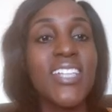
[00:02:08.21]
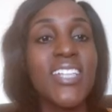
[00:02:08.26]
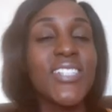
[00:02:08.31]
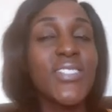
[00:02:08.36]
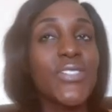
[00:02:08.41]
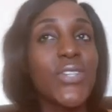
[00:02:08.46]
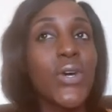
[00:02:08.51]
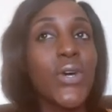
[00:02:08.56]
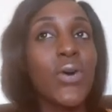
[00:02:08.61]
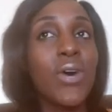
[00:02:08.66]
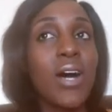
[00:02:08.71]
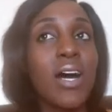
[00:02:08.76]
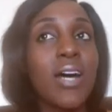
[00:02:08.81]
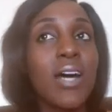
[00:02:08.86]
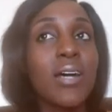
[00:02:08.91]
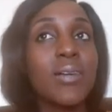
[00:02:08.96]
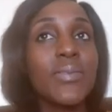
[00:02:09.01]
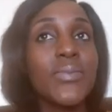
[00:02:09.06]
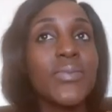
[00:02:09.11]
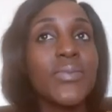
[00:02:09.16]
So
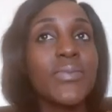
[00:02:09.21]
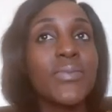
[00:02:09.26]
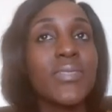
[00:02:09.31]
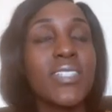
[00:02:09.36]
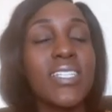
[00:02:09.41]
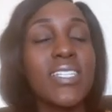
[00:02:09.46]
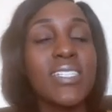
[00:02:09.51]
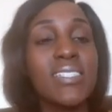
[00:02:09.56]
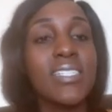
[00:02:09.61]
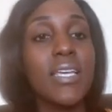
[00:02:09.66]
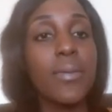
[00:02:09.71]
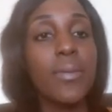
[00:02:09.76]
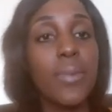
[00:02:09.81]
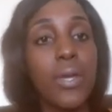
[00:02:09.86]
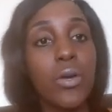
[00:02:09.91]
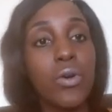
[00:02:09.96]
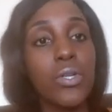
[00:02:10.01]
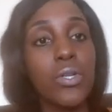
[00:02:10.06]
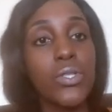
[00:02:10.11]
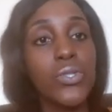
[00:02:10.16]
this year, by
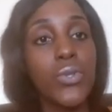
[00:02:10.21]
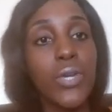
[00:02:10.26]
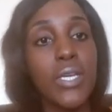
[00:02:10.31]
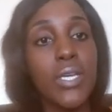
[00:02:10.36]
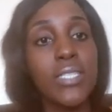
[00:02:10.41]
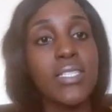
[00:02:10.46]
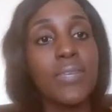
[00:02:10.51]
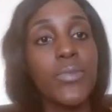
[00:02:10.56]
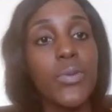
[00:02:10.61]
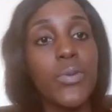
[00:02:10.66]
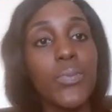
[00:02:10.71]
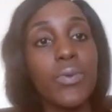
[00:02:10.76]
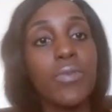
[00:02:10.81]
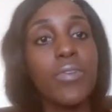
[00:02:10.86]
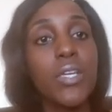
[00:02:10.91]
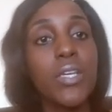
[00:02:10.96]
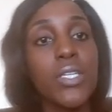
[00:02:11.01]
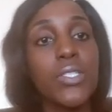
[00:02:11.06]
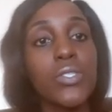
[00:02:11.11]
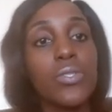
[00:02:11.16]
God's grace, I've been
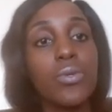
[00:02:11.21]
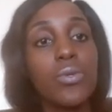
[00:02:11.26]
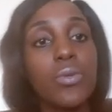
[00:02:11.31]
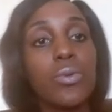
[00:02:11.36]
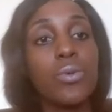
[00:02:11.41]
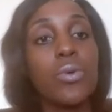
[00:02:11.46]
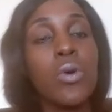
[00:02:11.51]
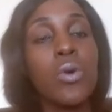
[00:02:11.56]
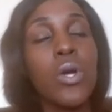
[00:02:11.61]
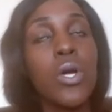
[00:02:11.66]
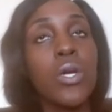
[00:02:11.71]
privileged to